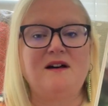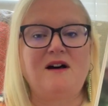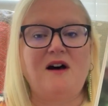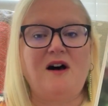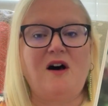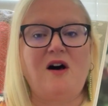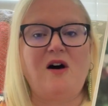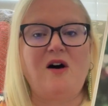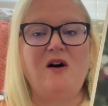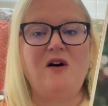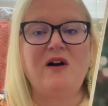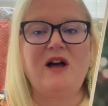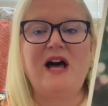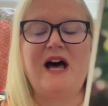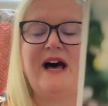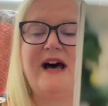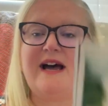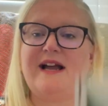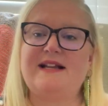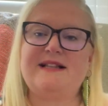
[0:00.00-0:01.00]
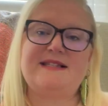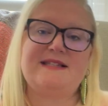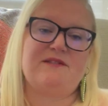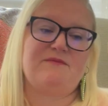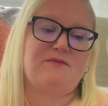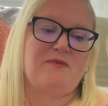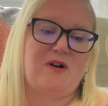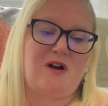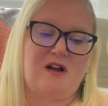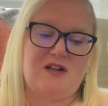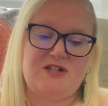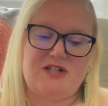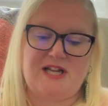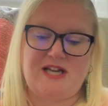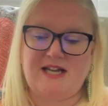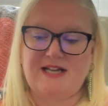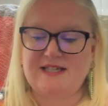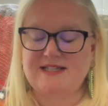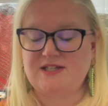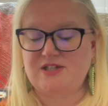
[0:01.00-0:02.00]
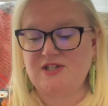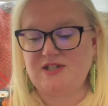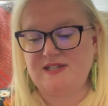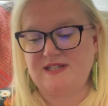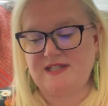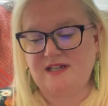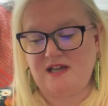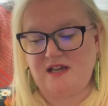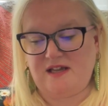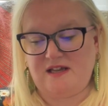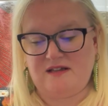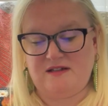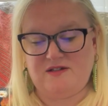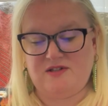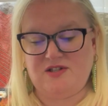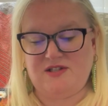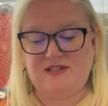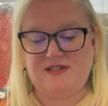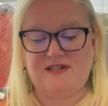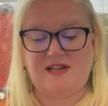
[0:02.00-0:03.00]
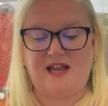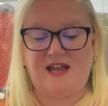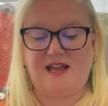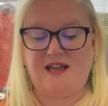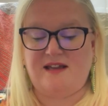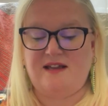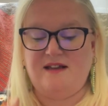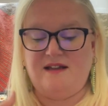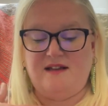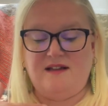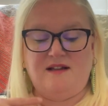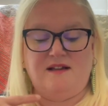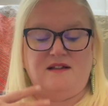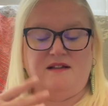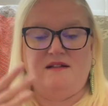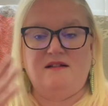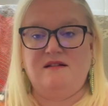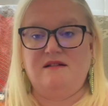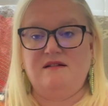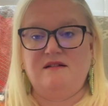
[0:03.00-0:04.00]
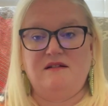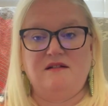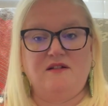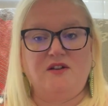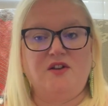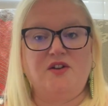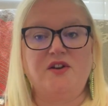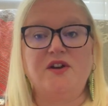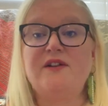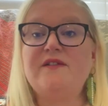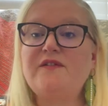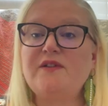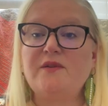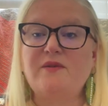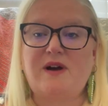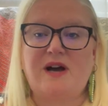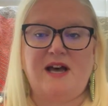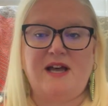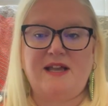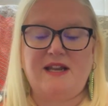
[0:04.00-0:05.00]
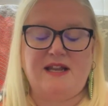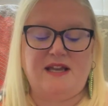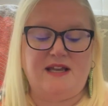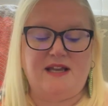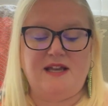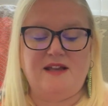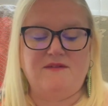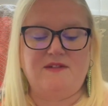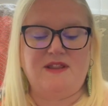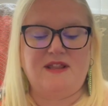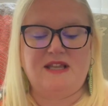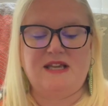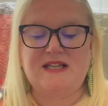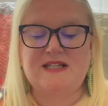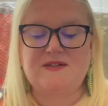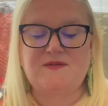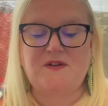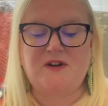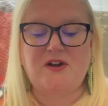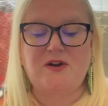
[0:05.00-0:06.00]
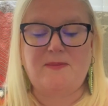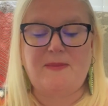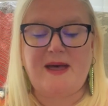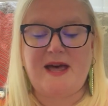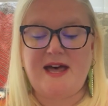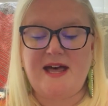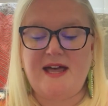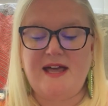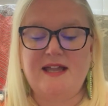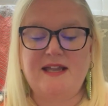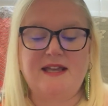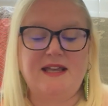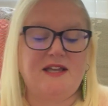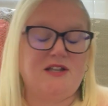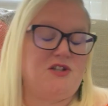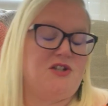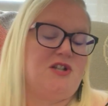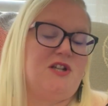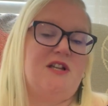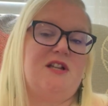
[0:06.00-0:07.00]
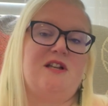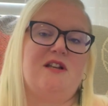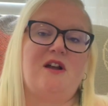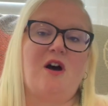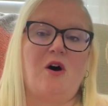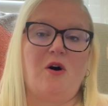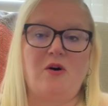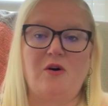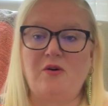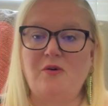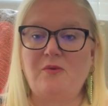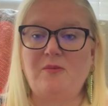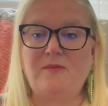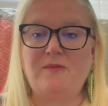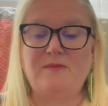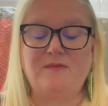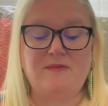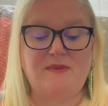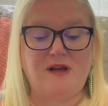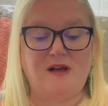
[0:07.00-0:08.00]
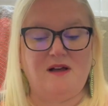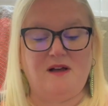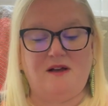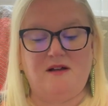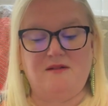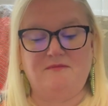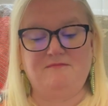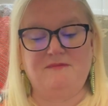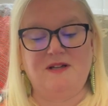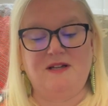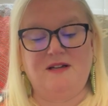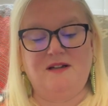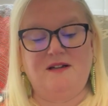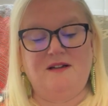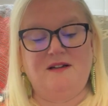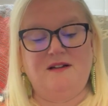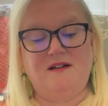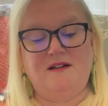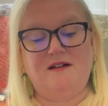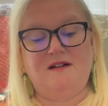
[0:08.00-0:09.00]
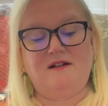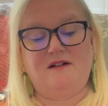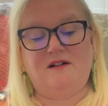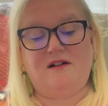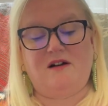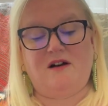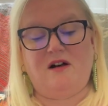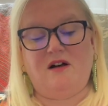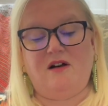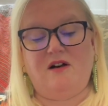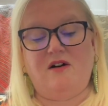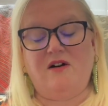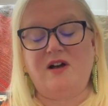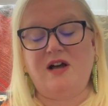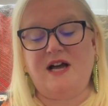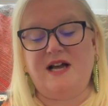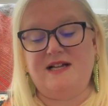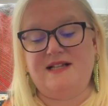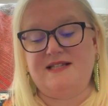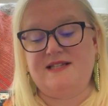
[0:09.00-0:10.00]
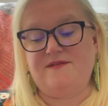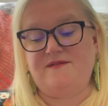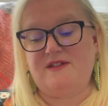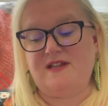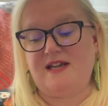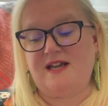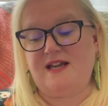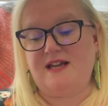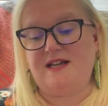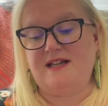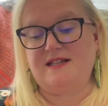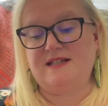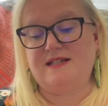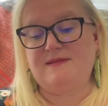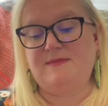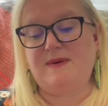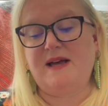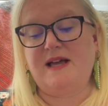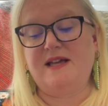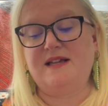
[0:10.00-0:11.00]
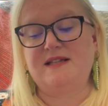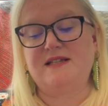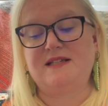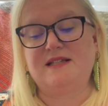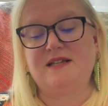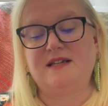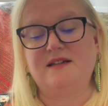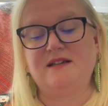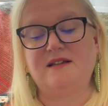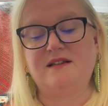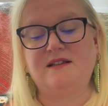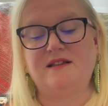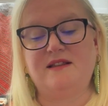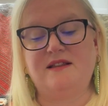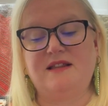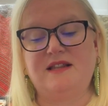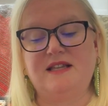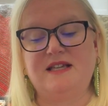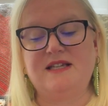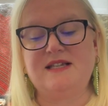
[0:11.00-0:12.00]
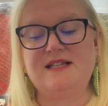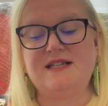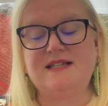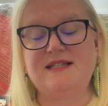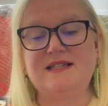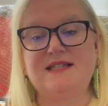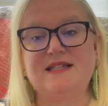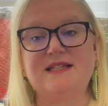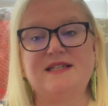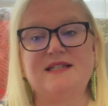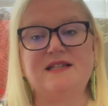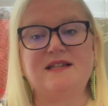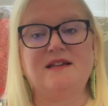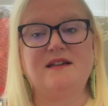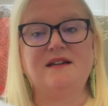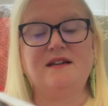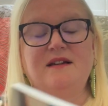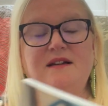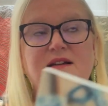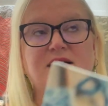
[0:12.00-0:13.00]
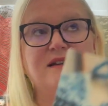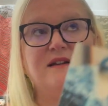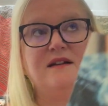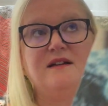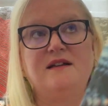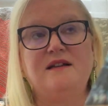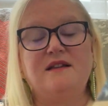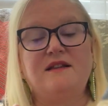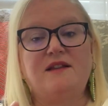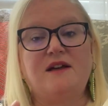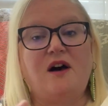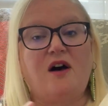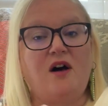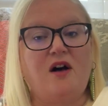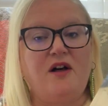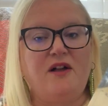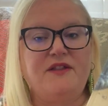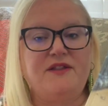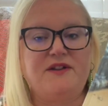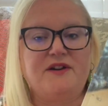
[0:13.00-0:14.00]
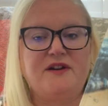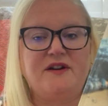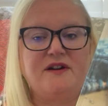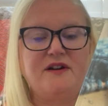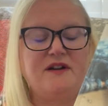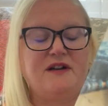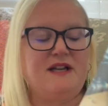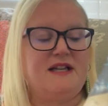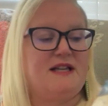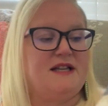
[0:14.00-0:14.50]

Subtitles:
all kinds of projects, just a good variety, even things for your pet, kitchen, home, all kinds of things. But this, the author